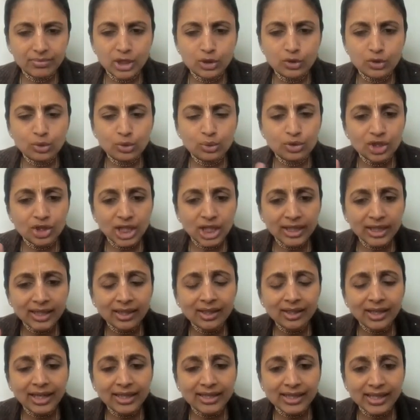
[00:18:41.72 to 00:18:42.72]
So
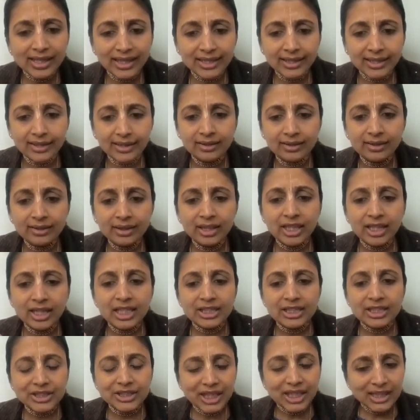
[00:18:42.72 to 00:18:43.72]
Shana and Kana.
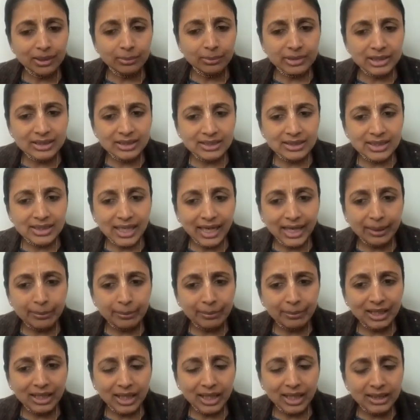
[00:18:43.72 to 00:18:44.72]
Shana means
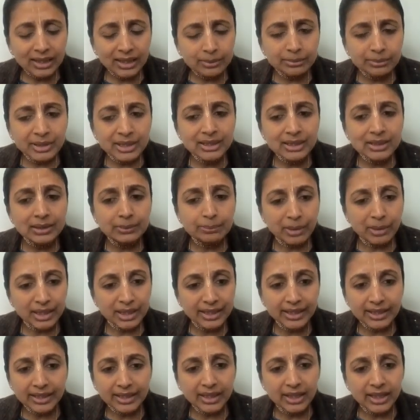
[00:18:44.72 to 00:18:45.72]
time and Kana means
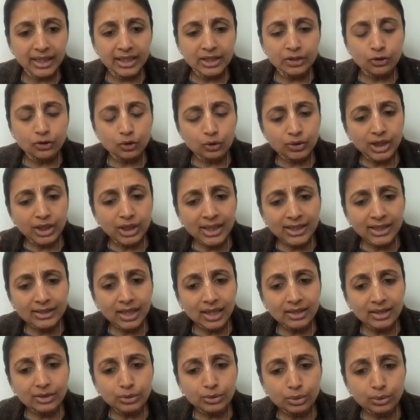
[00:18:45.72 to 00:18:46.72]
money. So these
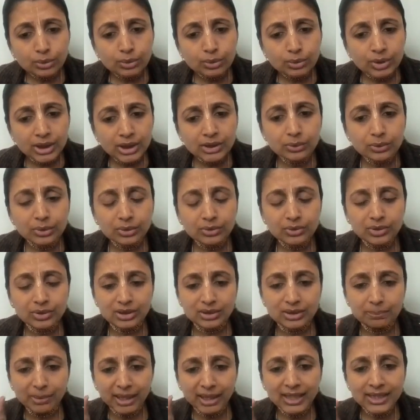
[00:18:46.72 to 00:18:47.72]
are the two
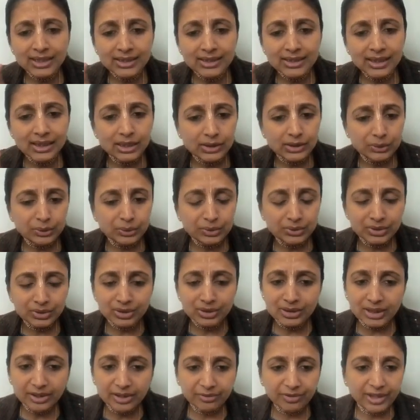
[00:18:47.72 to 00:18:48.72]
resources, basic
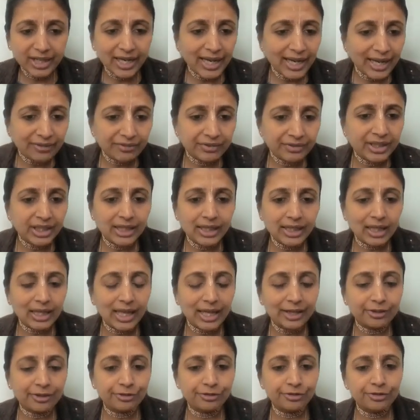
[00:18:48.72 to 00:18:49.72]
resources that we are having in our
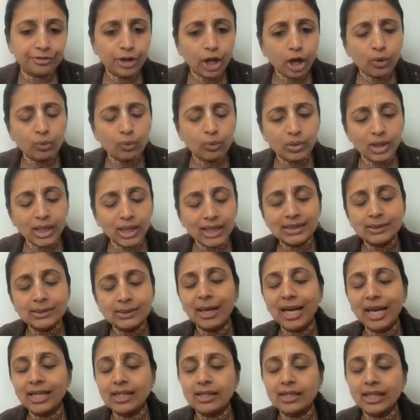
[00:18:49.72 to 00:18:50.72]
life. Now, let's
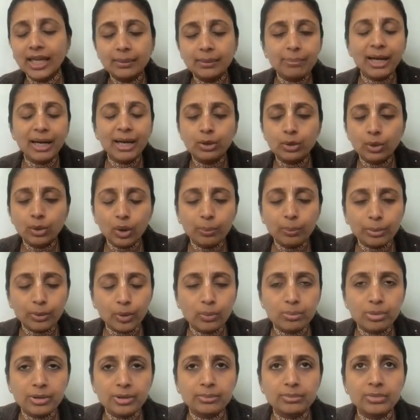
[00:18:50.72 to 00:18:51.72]
get back to our
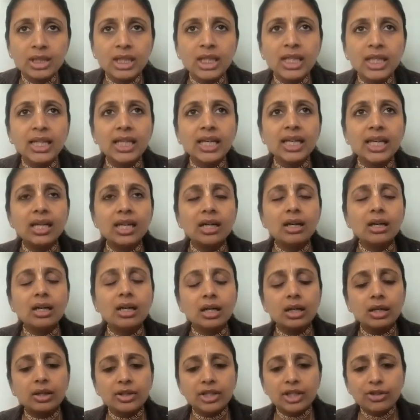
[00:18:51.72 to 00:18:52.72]
problem.
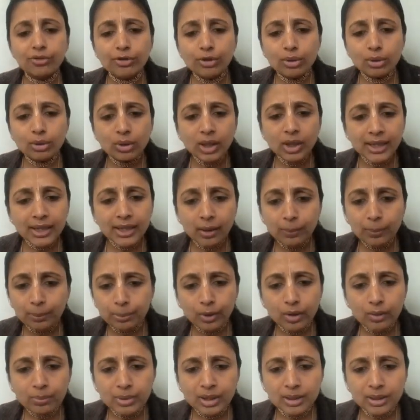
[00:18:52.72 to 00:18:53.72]
If you look at our
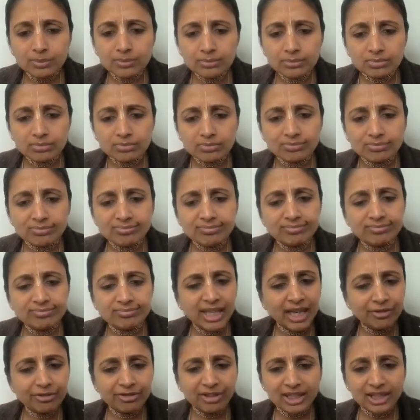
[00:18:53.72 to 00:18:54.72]
problem,
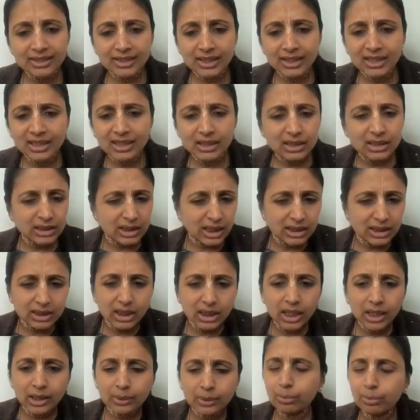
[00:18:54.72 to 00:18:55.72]
we are facing
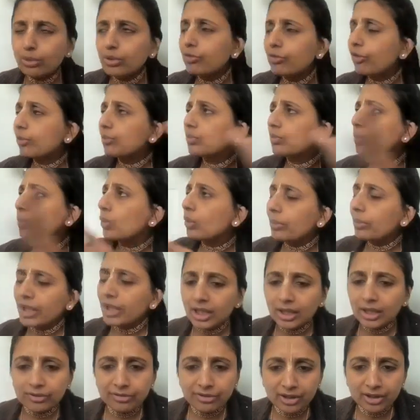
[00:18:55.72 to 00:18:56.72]
sensory input from so
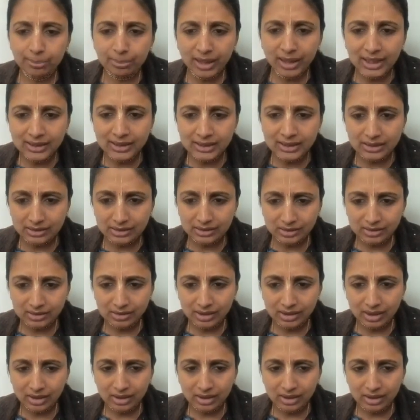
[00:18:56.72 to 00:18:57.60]
many different places.